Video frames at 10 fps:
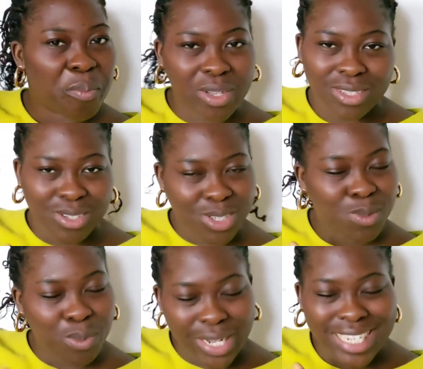up until
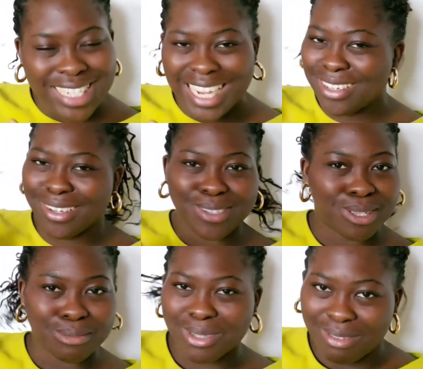this point and you're not
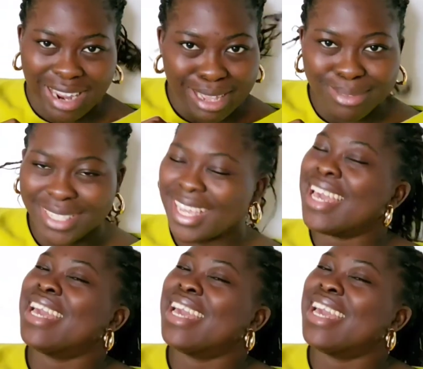subscribed,